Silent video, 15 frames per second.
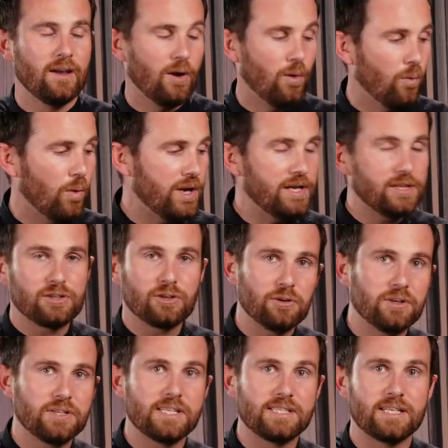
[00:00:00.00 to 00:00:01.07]
when he
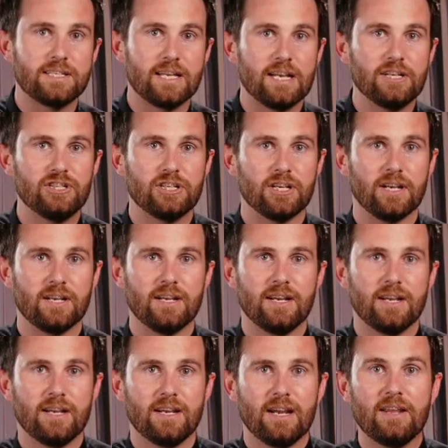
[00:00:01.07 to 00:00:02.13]
turns his attention
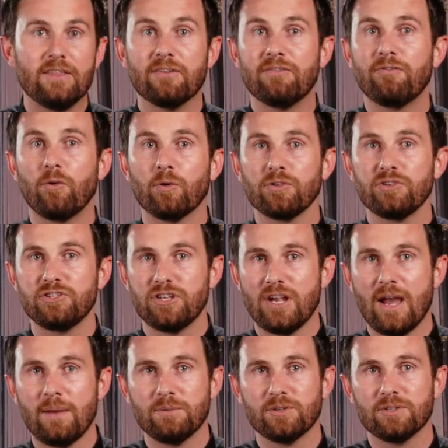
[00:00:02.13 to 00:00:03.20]
in the fourth
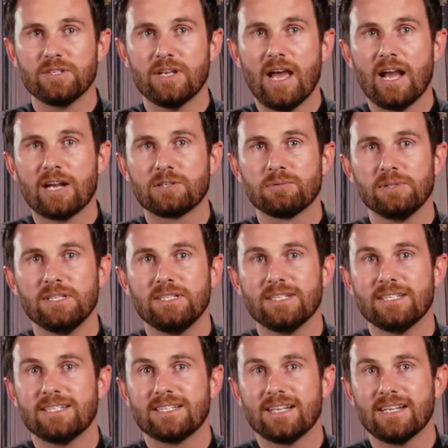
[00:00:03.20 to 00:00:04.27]
chapter to actually
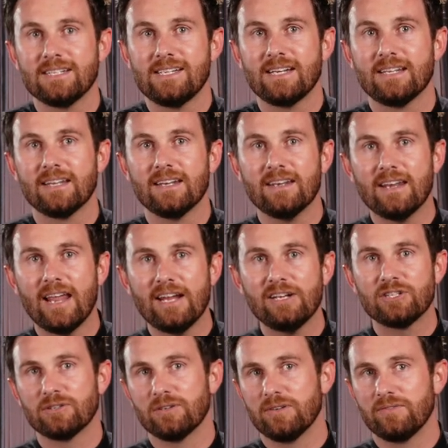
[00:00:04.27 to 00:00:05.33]
discussing the
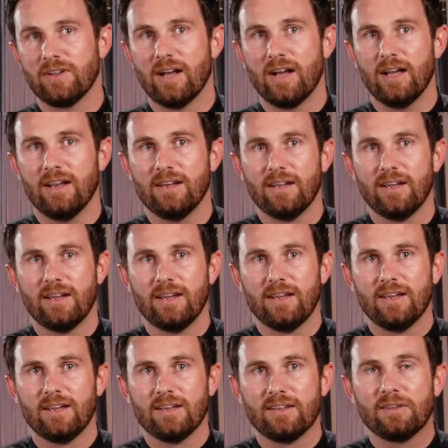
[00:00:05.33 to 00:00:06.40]
nature of God,
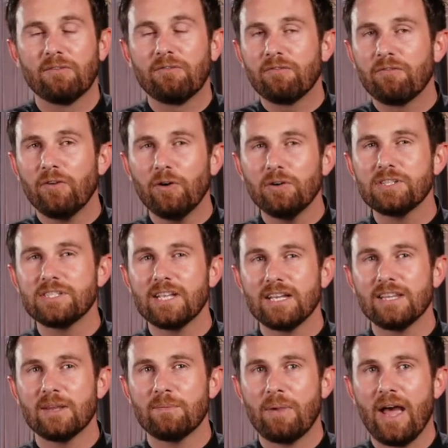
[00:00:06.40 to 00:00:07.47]
the first
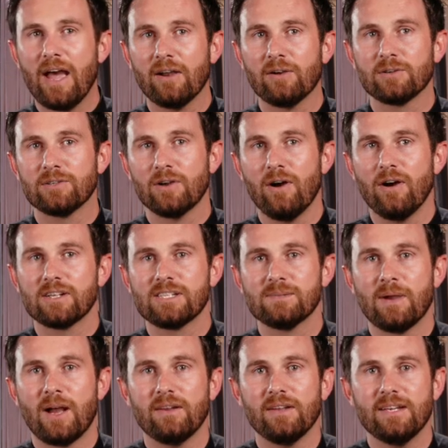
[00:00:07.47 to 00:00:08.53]
thing that Packer talks
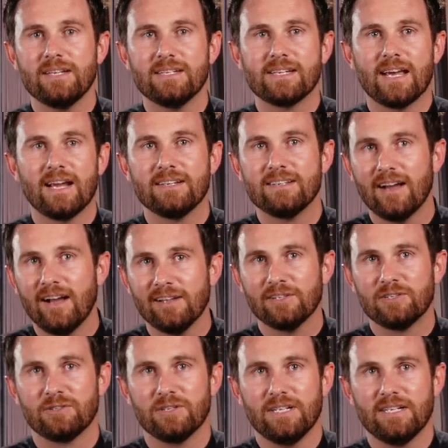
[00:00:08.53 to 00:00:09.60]
about is
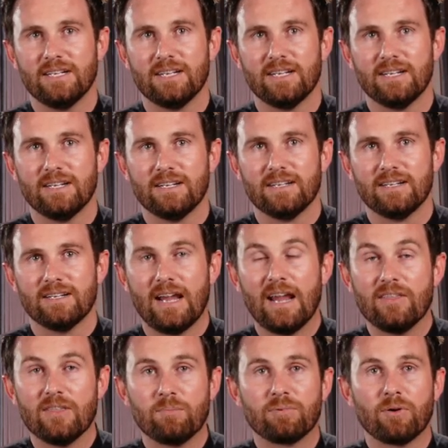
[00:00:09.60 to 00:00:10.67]
idolatry
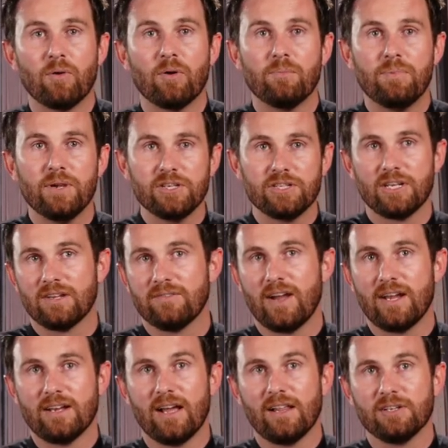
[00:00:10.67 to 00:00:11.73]
and the prohibition of
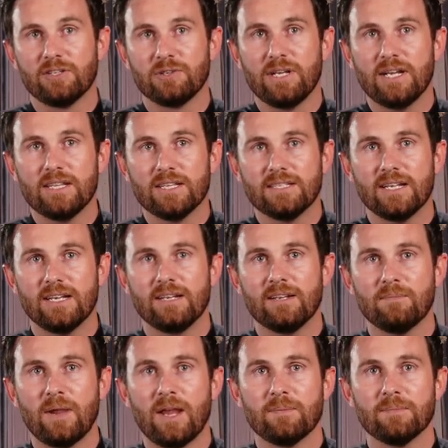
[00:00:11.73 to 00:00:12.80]
idolatry in the Ten
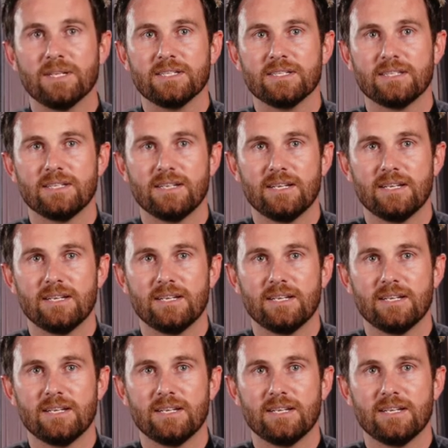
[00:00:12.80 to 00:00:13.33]
Commandments.